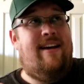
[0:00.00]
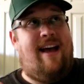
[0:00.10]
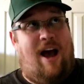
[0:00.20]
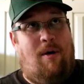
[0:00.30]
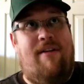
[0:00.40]

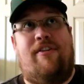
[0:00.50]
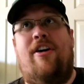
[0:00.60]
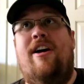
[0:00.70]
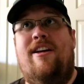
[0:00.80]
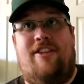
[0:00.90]

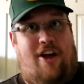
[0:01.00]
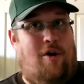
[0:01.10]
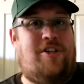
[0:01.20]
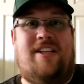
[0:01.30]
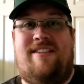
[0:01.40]
However, the
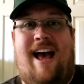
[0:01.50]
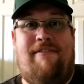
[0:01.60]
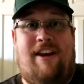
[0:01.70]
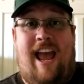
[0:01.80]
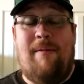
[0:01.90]
coaching
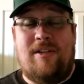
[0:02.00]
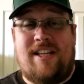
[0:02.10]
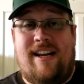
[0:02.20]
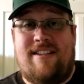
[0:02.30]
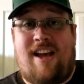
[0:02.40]
staff in
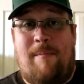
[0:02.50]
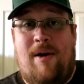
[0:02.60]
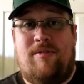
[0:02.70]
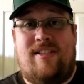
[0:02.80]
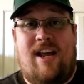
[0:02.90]
Hamilton has come
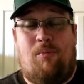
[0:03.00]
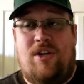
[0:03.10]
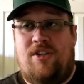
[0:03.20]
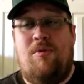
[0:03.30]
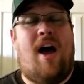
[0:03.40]
out and said, we
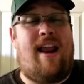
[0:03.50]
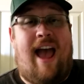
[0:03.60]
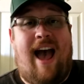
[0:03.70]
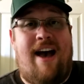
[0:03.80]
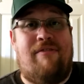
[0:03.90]
do not
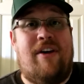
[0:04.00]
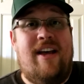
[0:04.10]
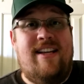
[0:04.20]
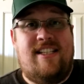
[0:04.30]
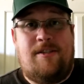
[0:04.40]
have
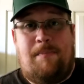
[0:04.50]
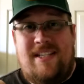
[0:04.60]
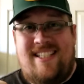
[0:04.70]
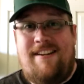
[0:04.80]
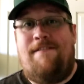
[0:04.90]

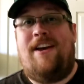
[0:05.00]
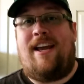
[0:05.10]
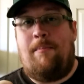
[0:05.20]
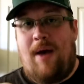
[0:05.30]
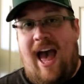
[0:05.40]

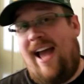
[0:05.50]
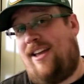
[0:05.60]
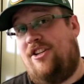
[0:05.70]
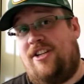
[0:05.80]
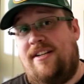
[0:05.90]
specific
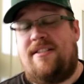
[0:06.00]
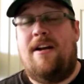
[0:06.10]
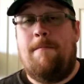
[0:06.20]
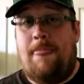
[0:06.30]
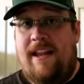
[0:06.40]
packages
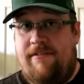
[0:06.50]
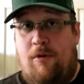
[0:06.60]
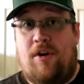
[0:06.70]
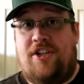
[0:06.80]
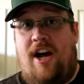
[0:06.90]

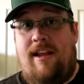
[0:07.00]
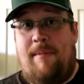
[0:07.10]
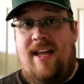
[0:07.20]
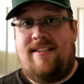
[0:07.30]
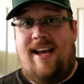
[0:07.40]
for Johnny
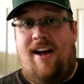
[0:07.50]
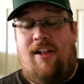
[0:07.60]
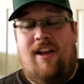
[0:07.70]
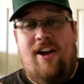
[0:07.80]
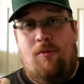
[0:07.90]

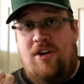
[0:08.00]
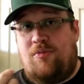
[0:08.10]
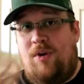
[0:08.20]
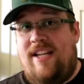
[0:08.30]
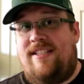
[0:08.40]
Manziel, which
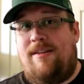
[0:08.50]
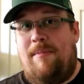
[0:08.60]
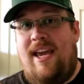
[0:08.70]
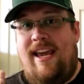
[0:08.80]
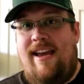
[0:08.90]
reads to
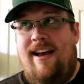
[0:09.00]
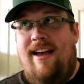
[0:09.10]
me,